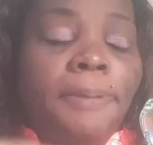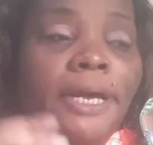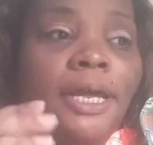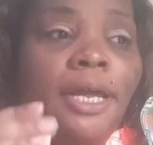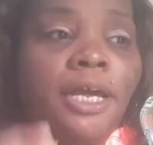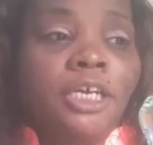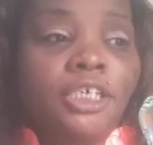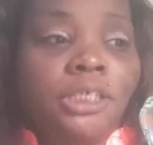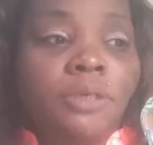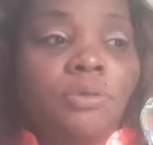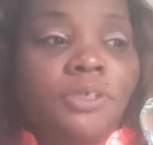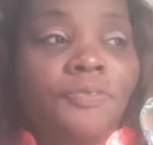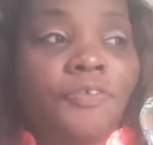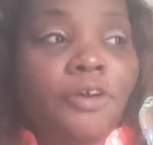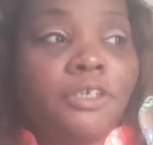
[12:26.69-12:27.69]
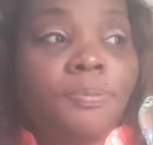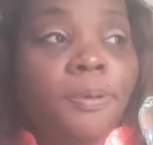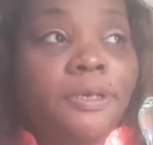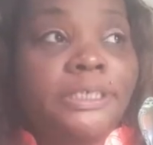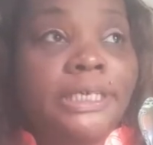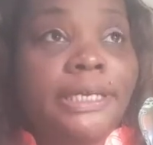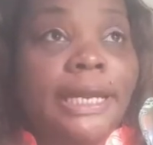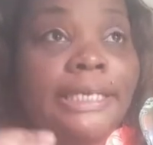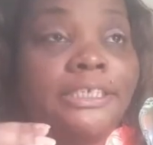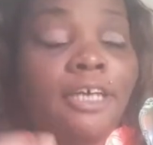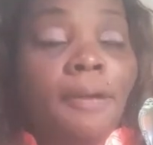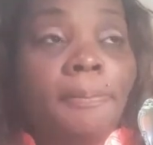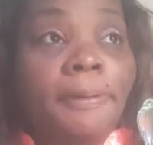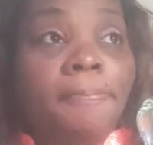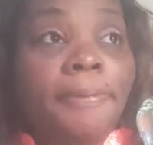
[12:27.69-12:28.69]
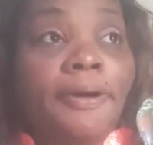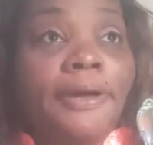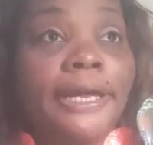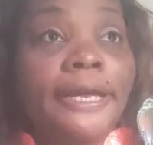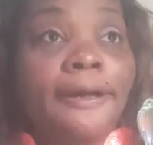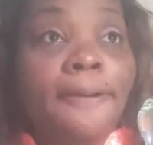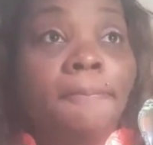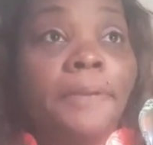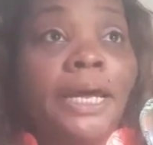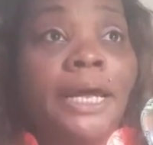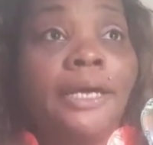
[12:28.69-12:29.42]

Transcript: but she was the first person that taught me about him.